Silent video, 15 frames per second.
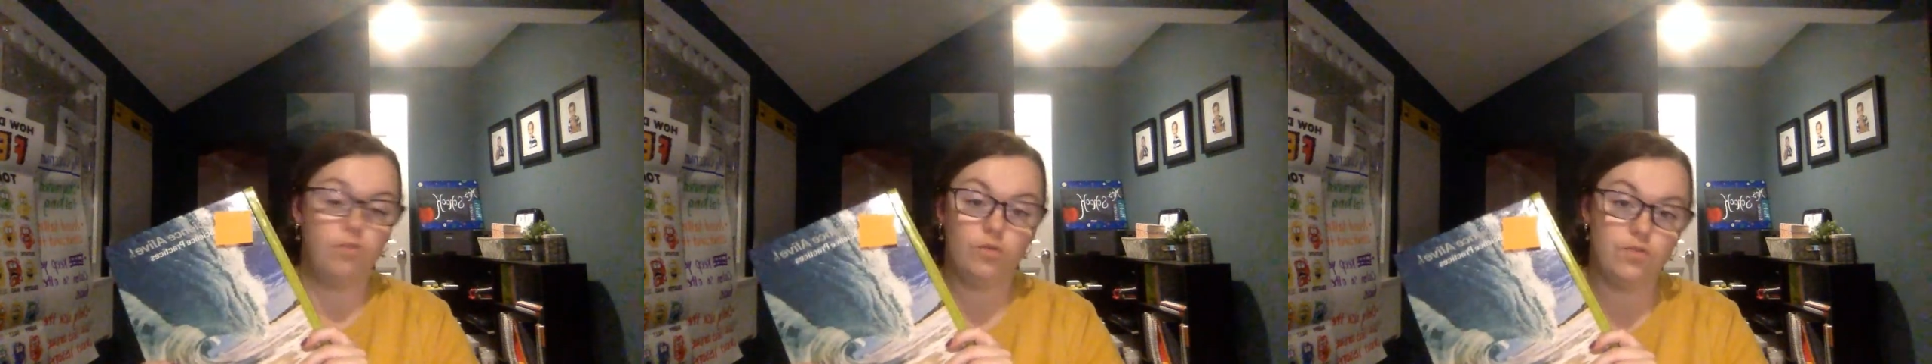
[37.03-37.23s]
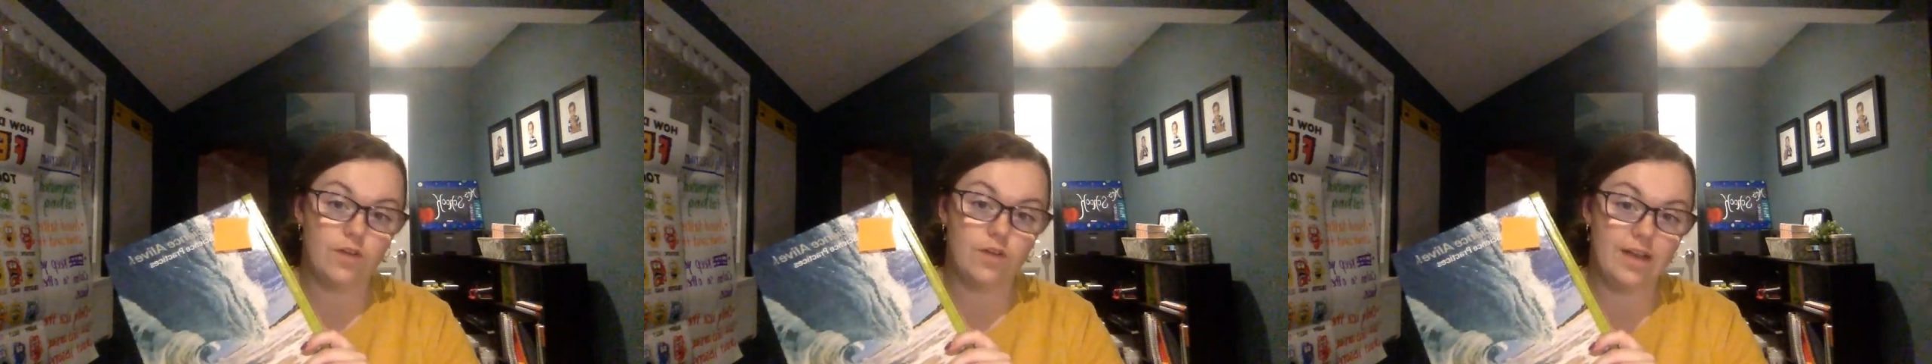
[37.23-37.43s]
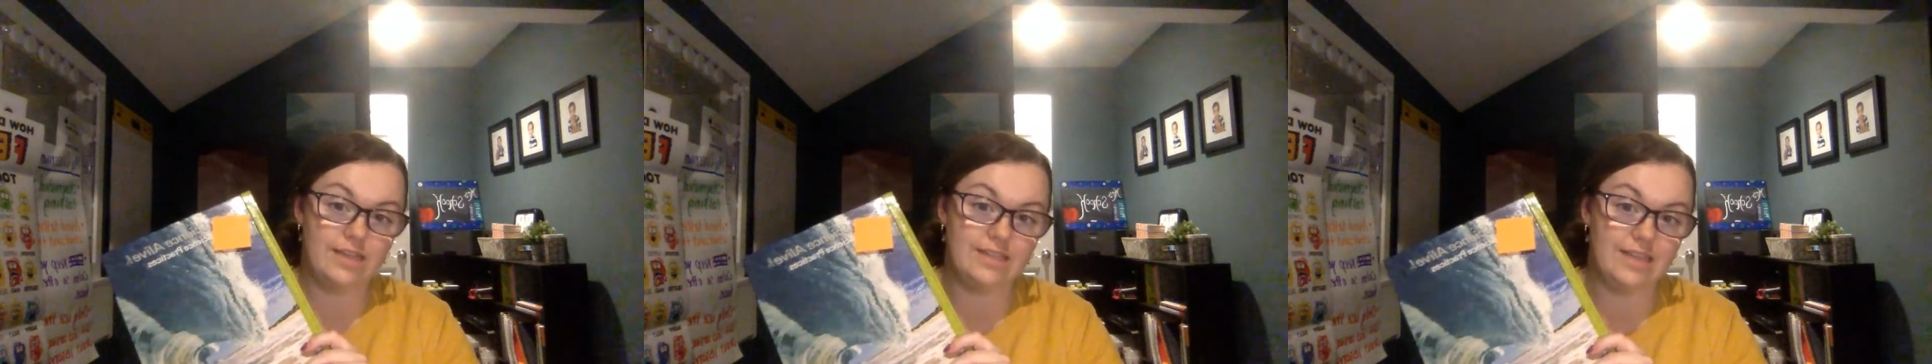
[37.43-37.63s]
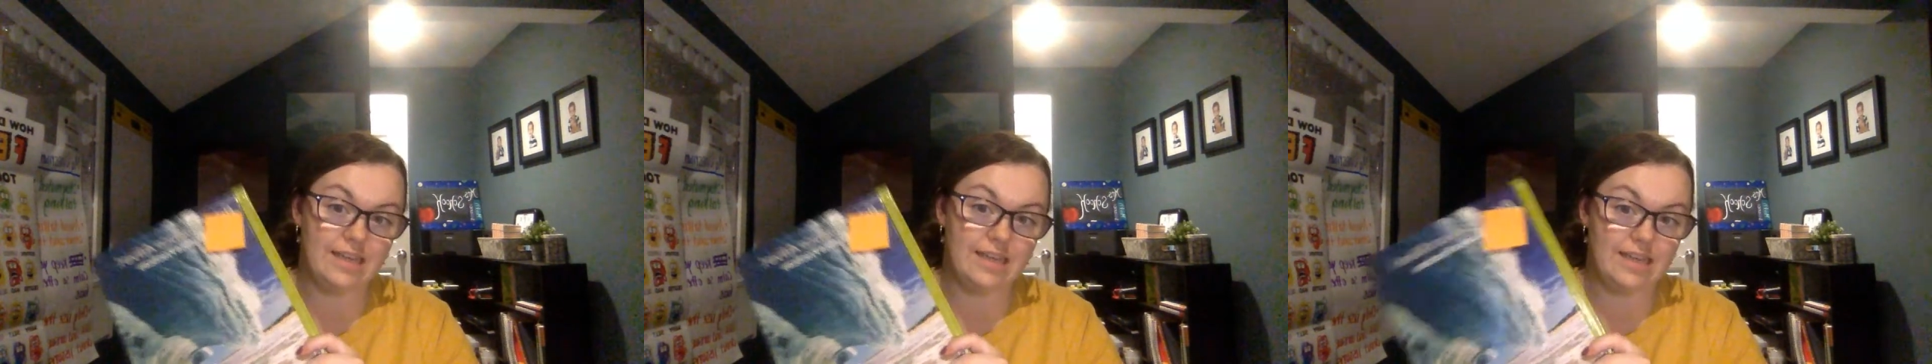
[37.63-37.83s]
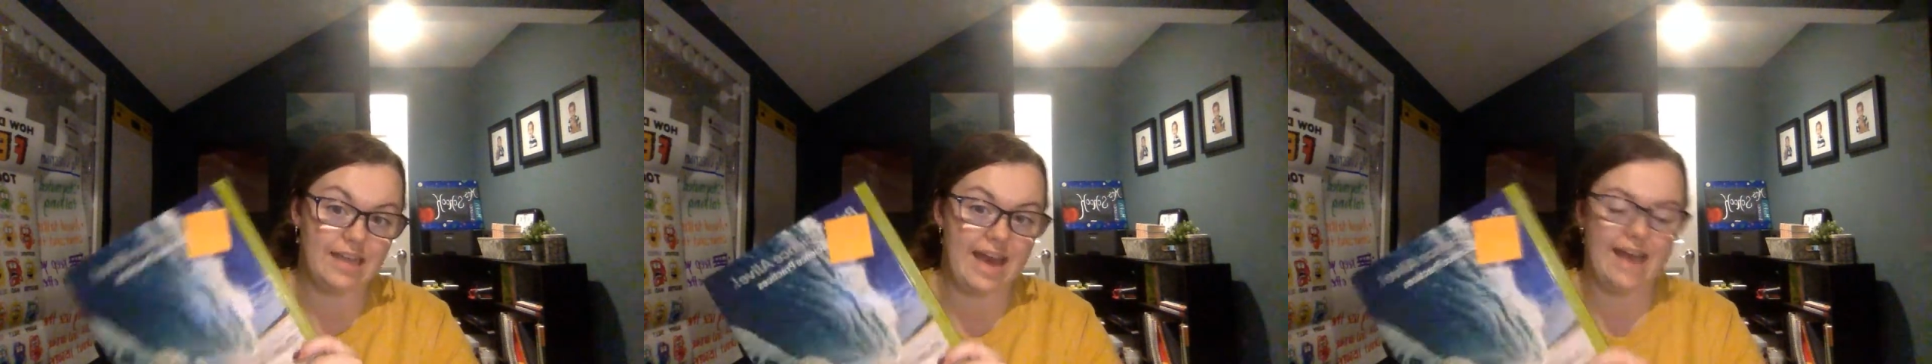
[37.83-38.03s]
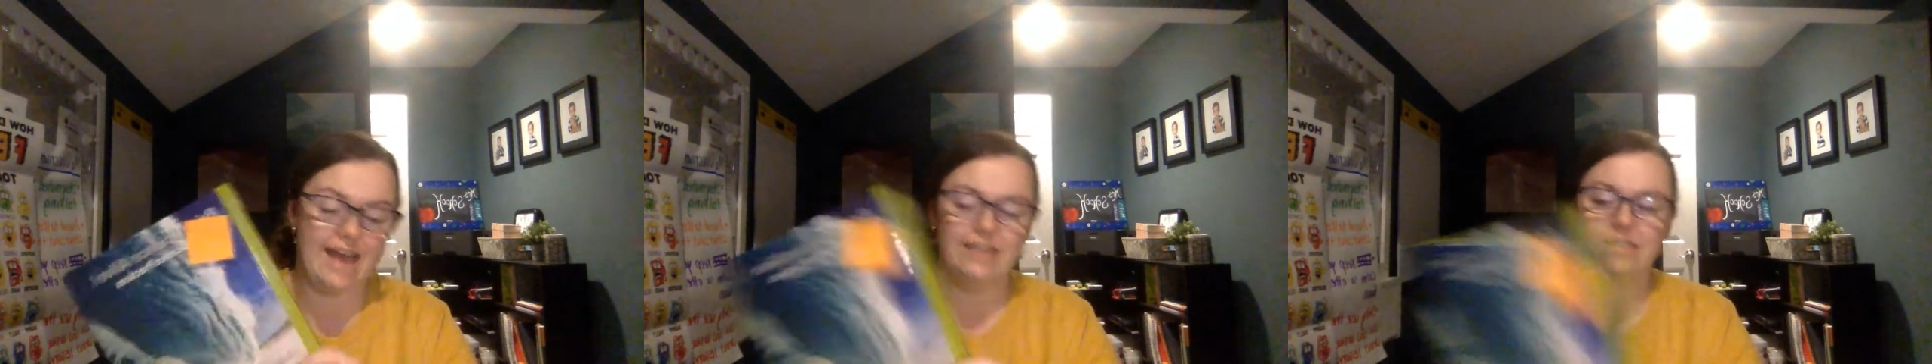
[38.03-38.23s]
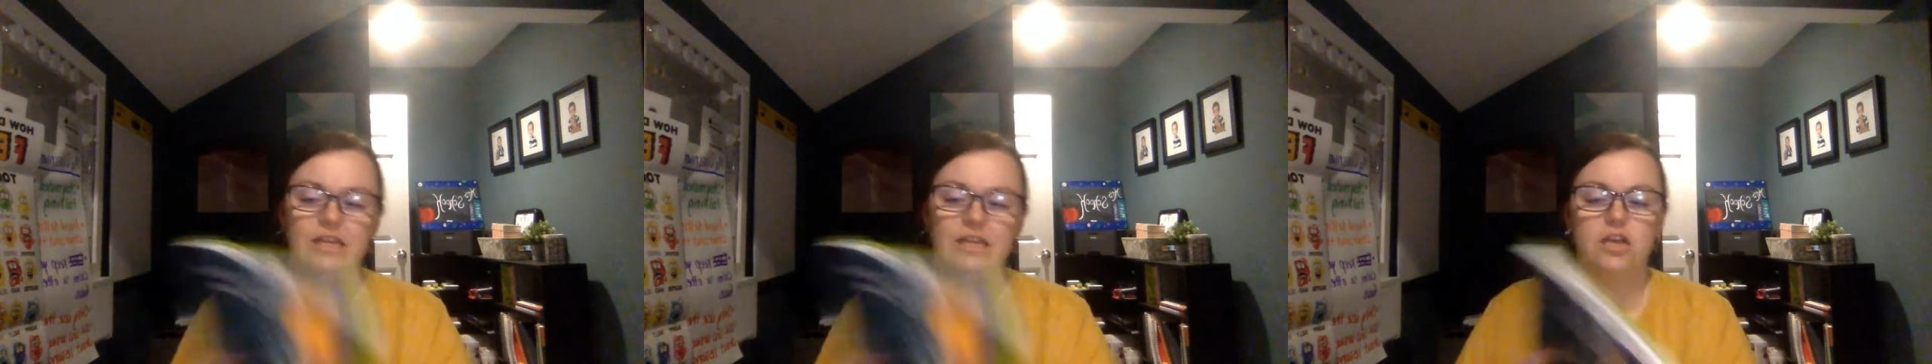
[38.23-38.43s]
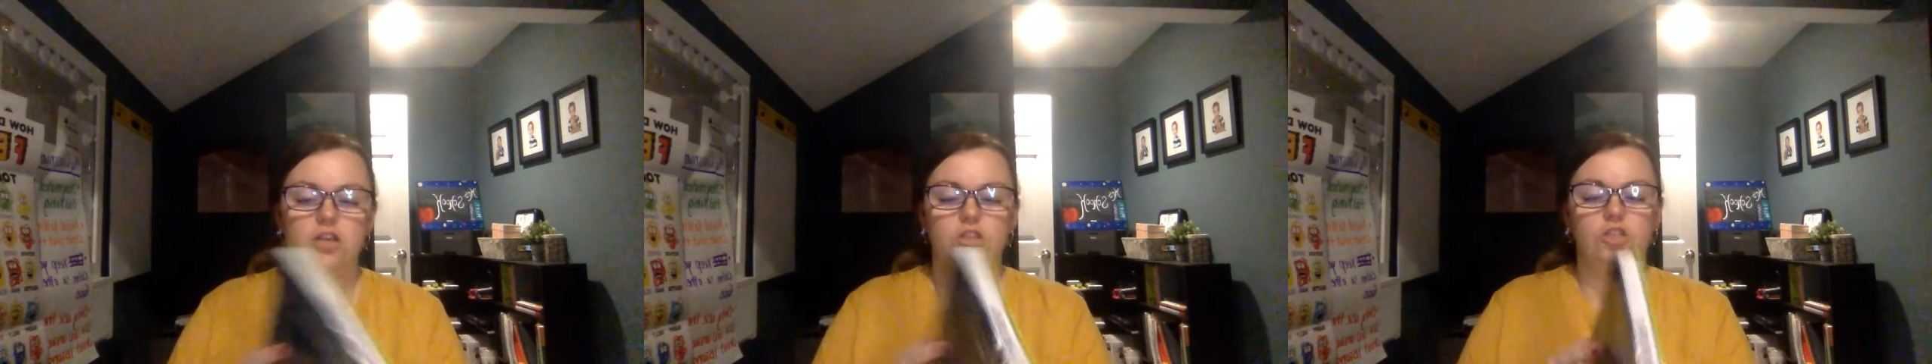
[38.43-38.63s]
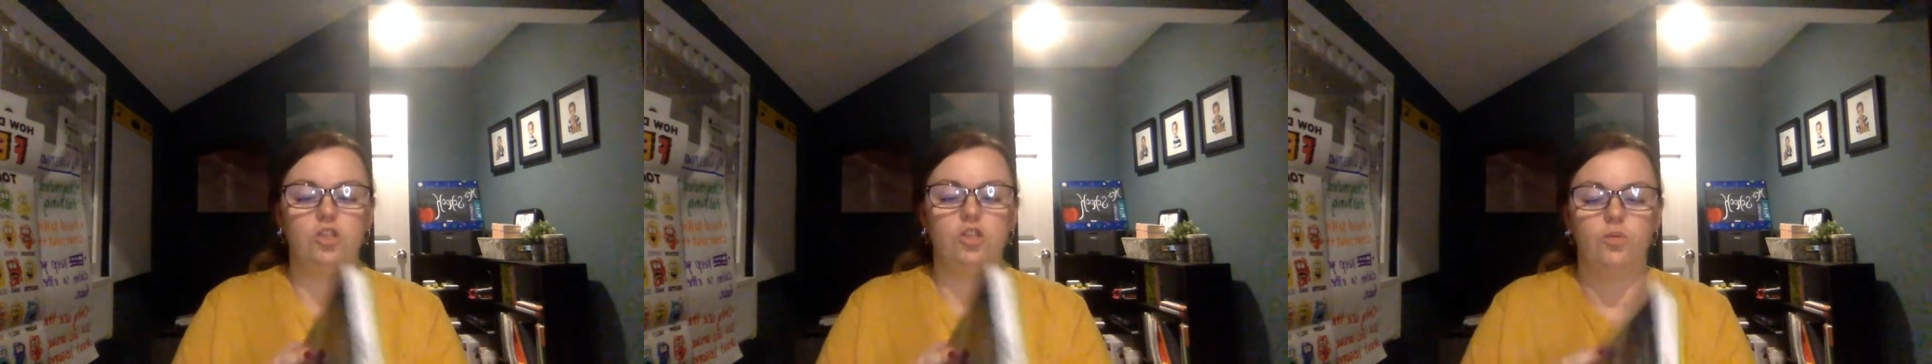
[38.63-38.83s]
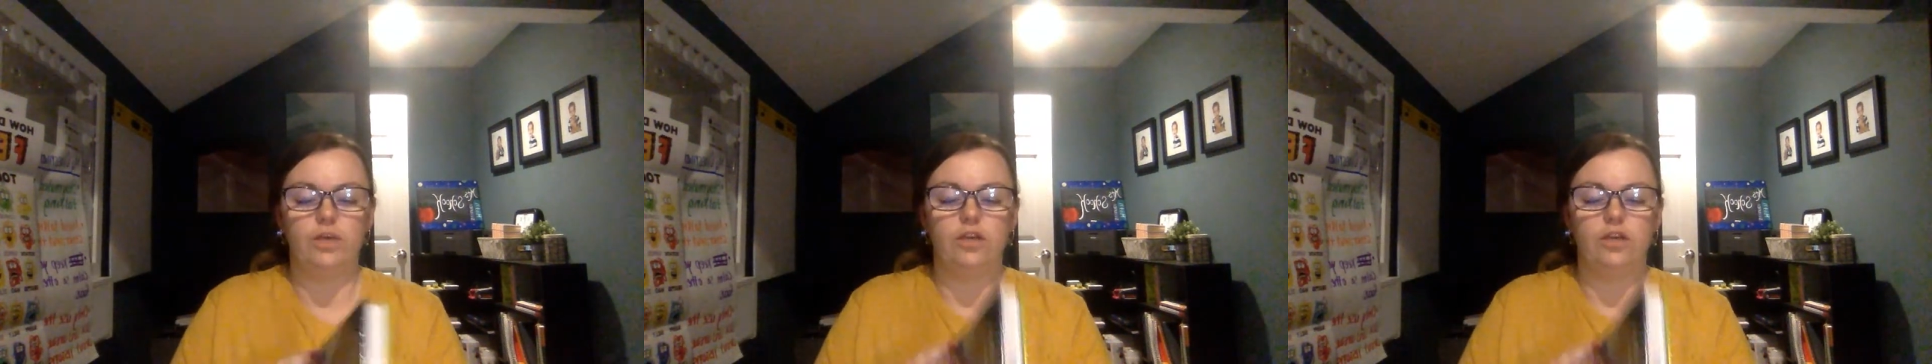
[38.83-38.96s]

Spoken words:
for us in class so that